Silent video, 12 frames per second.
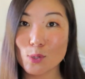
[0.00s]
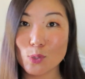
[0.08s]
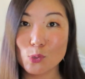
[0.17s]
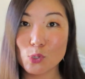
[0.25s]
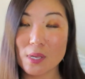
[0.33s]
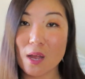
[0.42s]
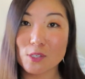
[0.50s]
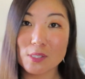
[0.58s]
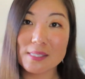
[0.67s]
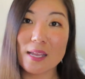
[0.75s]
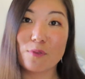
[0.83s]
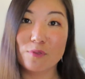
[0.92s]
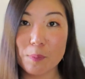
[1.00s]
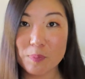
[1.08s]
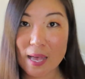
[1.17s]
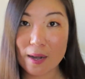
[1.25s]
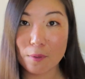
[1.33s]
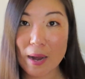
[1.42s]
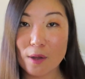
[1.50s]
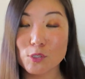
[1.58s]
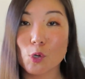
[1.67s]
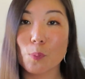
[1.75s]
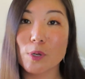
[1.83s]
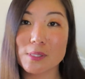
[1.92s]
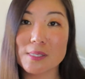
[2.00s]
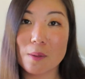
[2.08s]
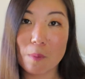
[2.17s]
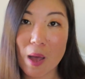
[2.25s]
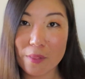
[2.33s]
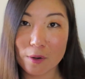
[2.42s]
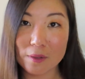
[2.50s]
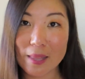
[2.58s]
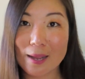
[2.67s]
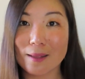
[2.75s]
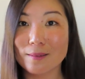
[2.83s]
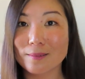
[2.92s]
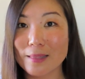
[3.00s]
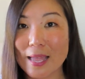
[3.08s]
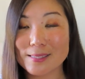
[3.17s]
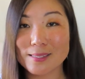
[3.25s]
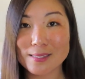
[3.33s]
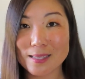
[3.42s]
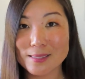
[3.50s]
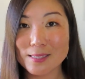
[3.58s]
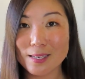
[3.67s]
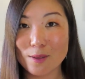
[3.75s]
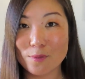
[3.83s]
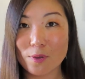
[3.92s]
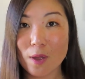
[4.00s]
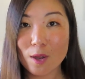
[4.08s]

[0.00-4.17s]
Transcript: so usually I'll just like flip that around or put some other like less sensitive